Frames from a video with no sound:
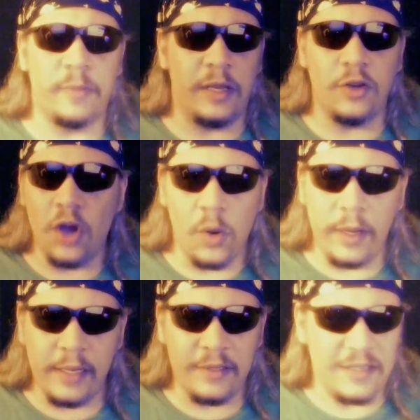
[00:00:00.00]
be no
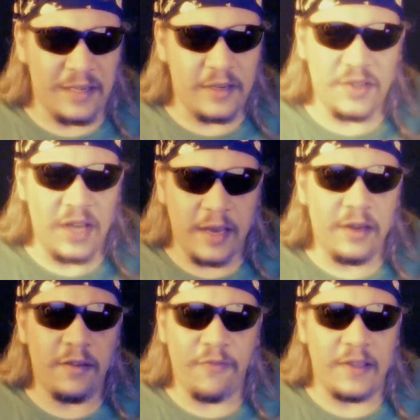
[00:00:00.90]
entity to stand
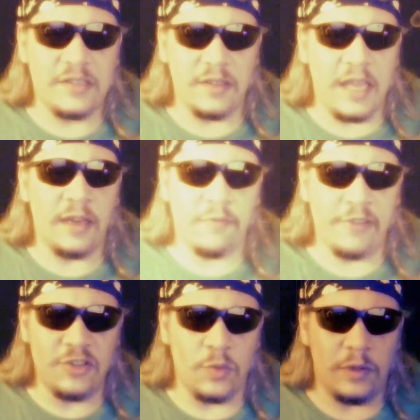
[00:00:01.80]
in defense of the
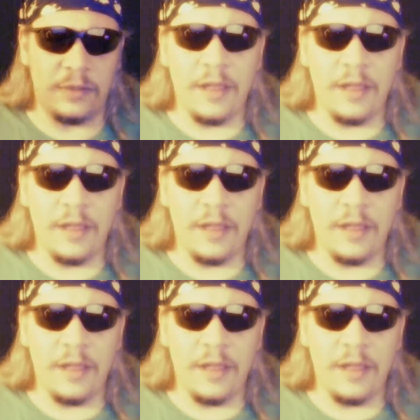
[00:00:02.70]
individual.